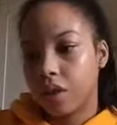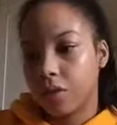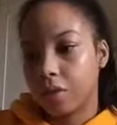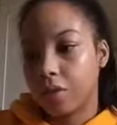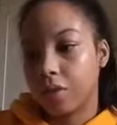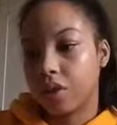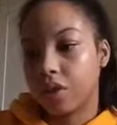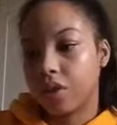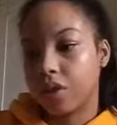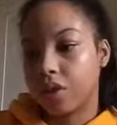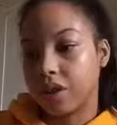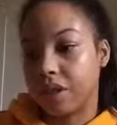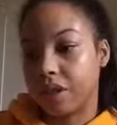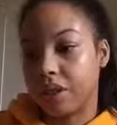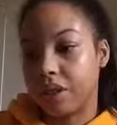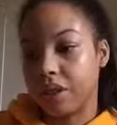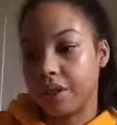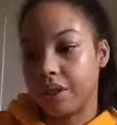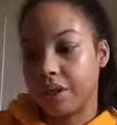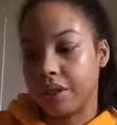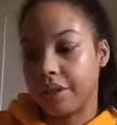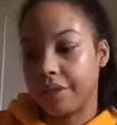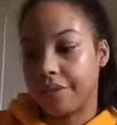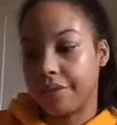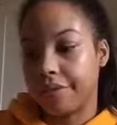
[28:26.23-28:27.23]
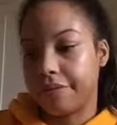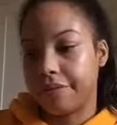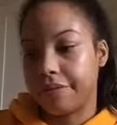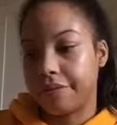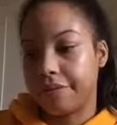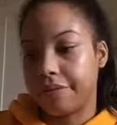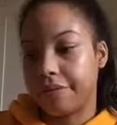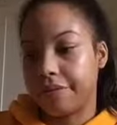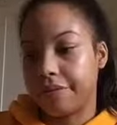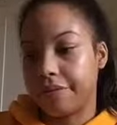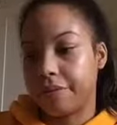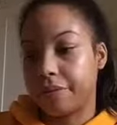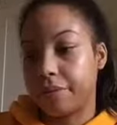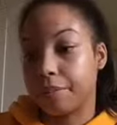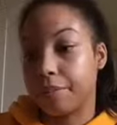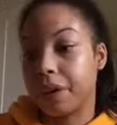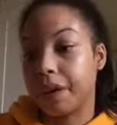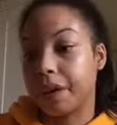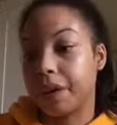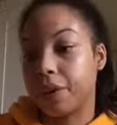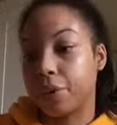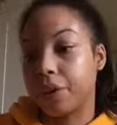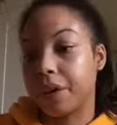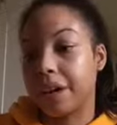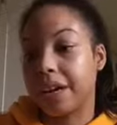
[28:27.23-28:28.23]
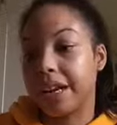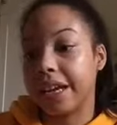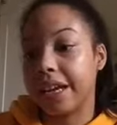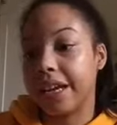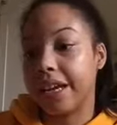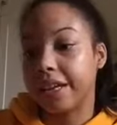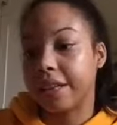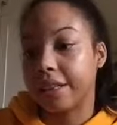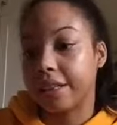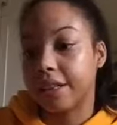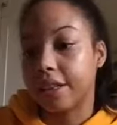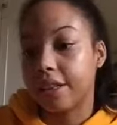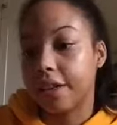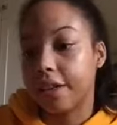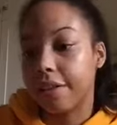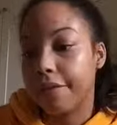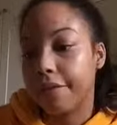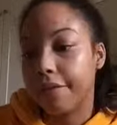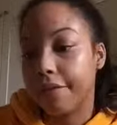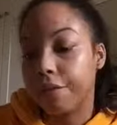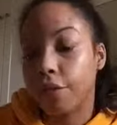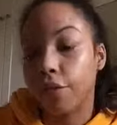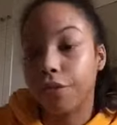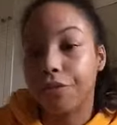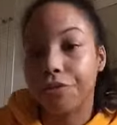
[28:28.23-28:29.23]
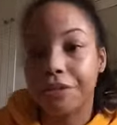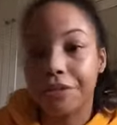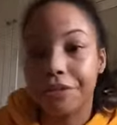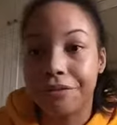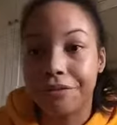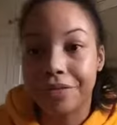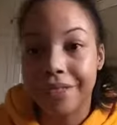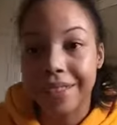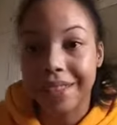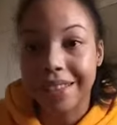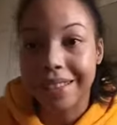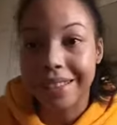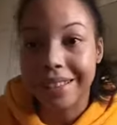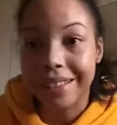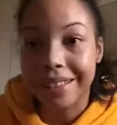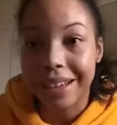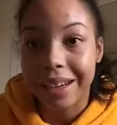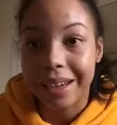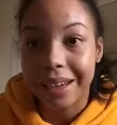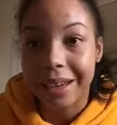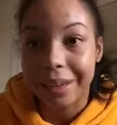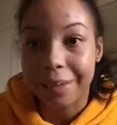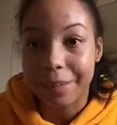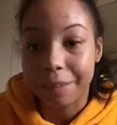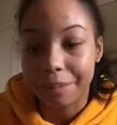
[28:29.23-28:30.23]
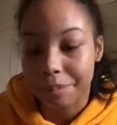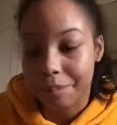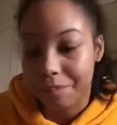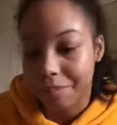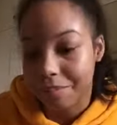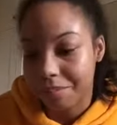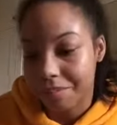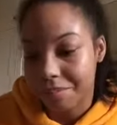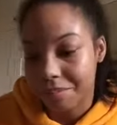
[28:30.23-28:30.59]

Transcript: Oh my god, it's nearly. By the way, it's 4.50 that I am.